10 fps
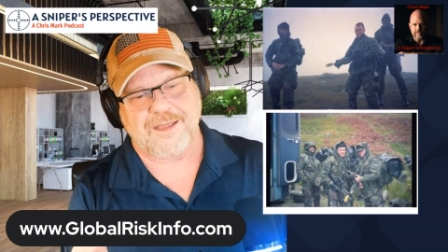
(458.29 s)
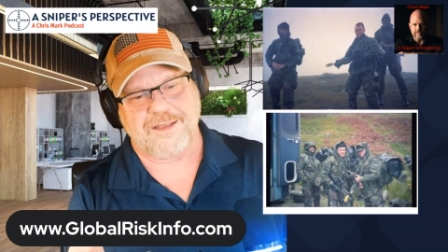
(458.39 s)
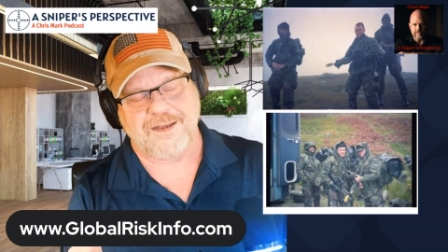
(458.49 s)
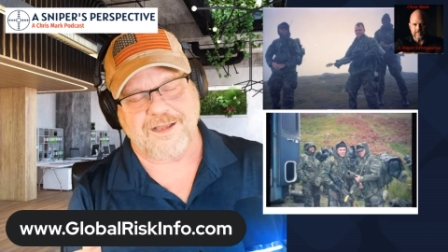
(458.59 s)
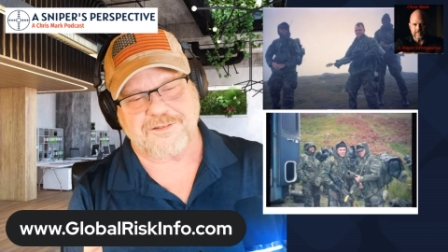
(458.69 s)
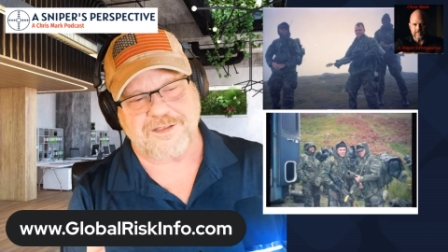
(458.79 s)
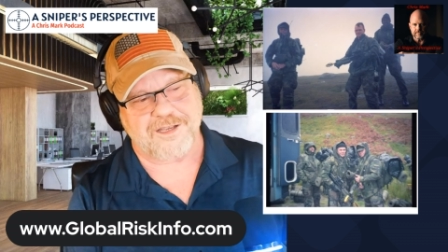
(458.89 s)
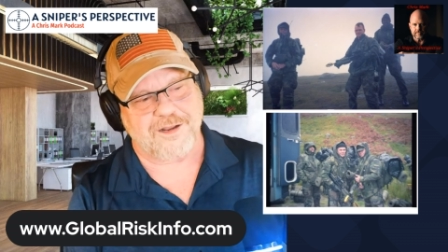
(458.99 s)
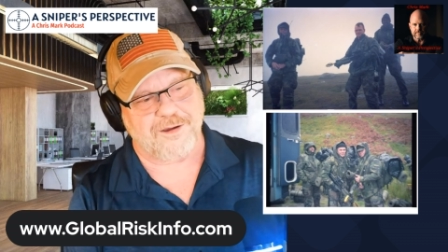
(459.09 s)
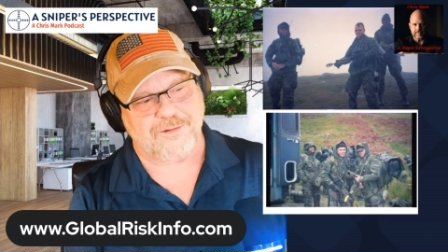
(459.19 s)
and next thing
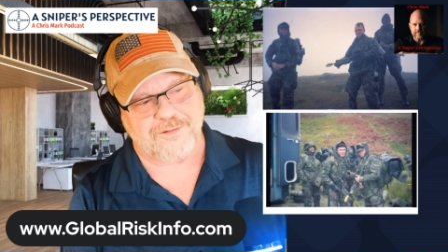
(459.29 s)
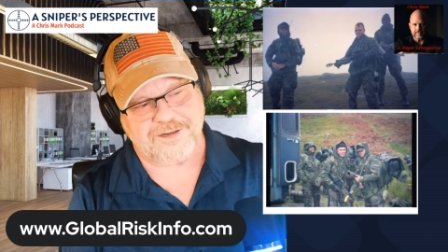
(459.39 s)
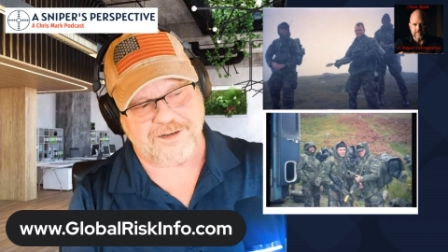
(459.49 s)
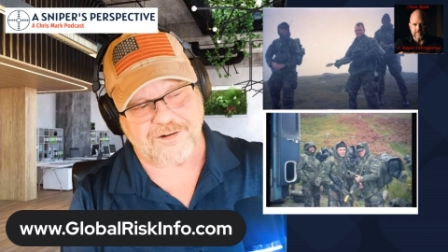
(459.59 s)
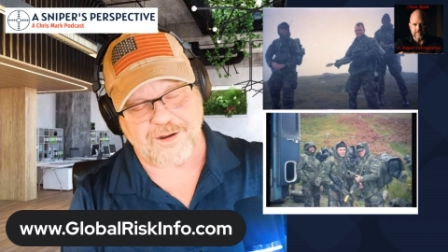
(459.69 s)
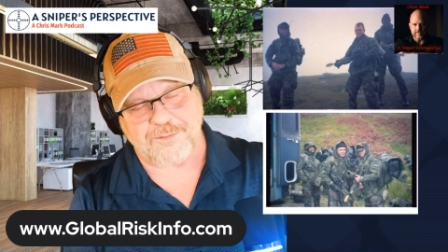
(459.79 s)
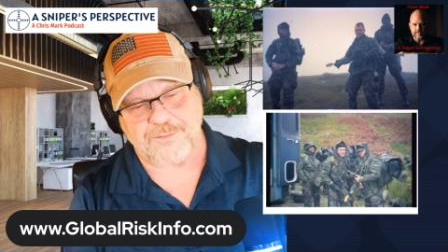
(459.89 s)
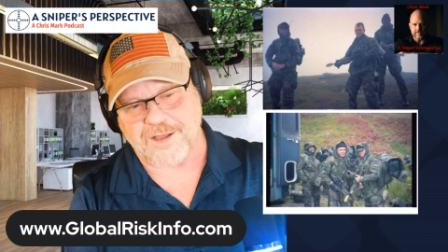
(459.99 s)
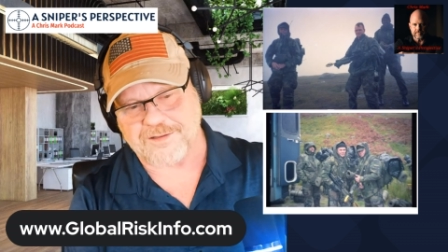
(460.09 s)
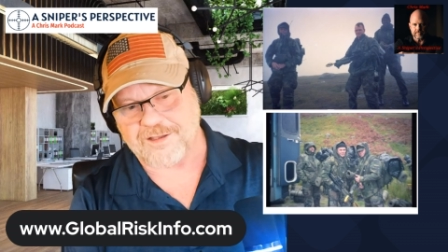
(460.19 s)
you know, here come
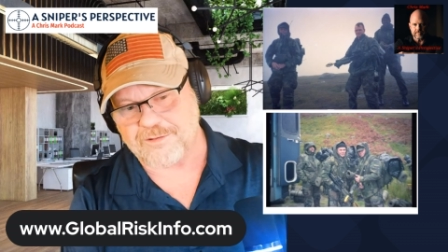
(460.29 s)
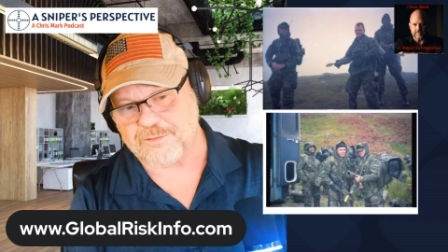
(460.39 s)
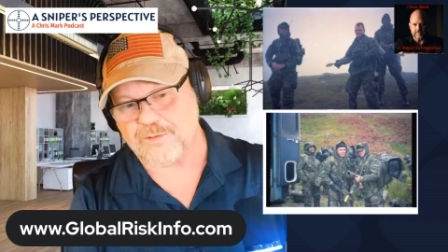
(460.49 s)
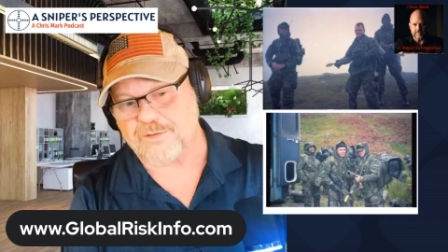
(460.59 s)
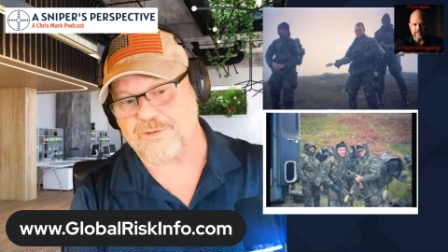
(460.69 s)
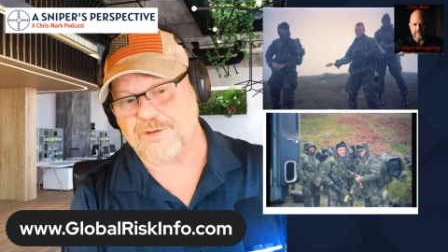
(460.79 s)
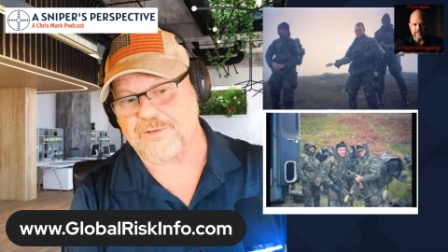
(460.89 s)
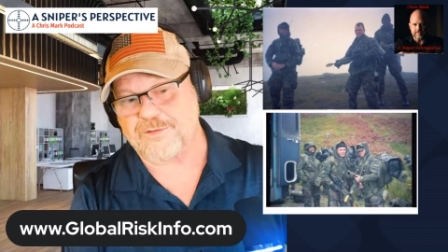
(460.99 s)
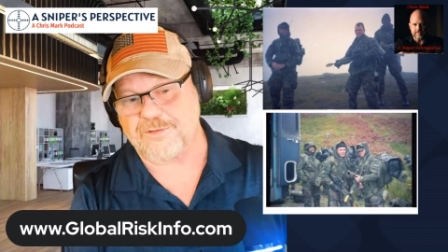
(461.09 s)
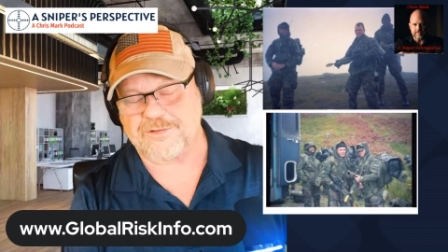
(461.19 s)
about 10 or 12
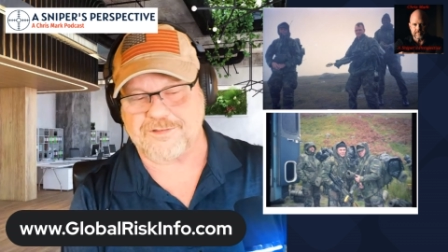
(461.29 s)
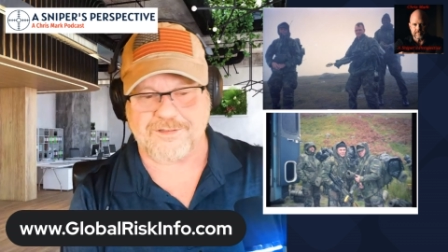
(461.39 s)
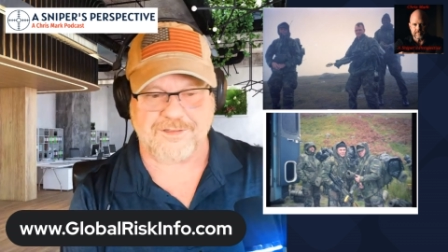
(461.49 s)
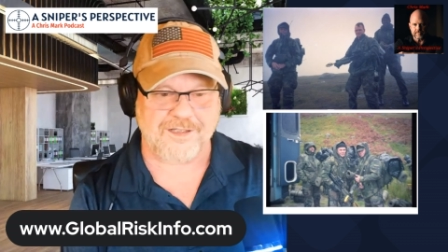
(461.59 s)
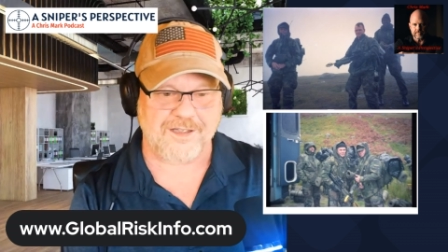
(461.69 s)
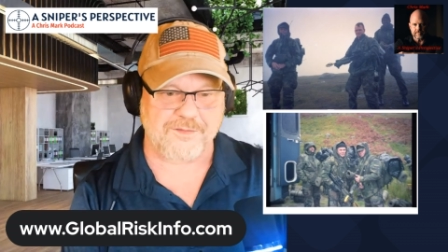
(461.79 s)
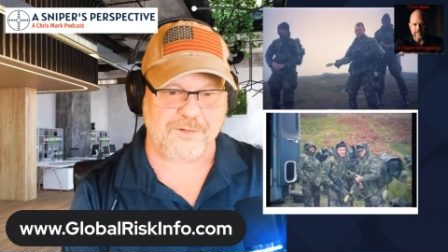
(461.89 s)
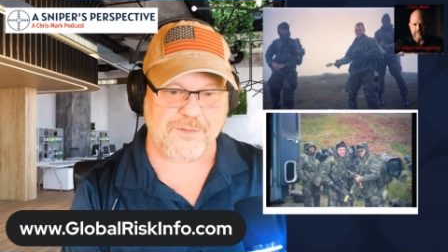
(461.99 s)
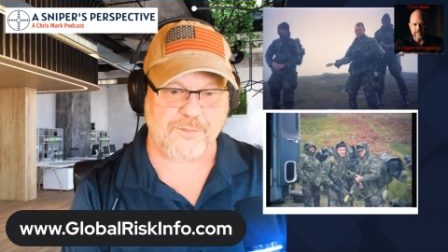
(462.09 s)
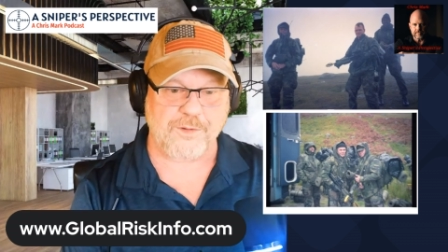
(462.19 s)
locals, and there
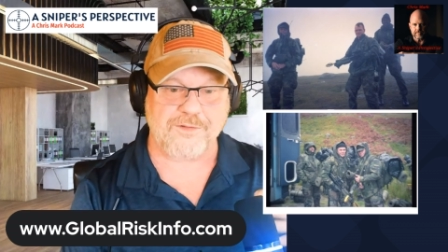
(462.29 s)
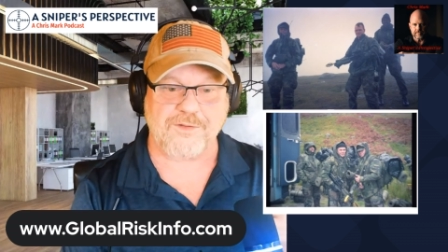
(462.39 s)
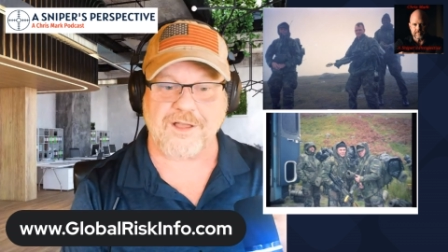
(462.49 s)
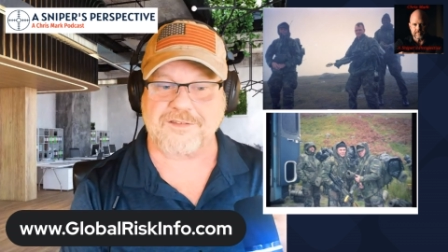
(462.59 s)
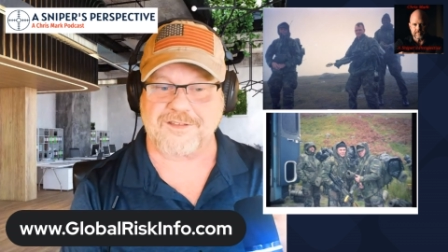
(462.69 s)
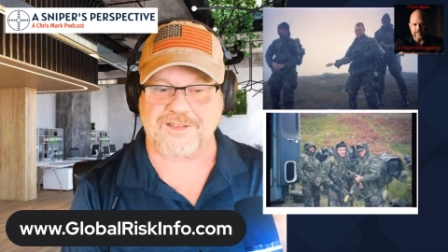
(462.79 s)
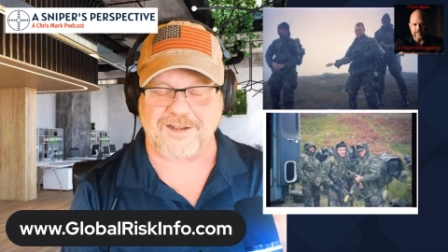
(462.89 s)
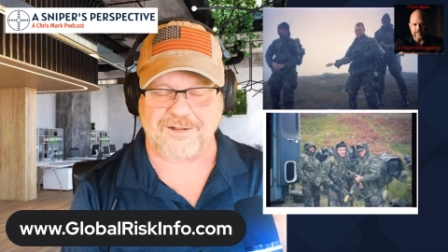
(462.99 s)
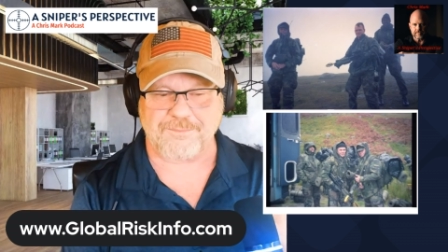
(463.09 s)
are three of us in there.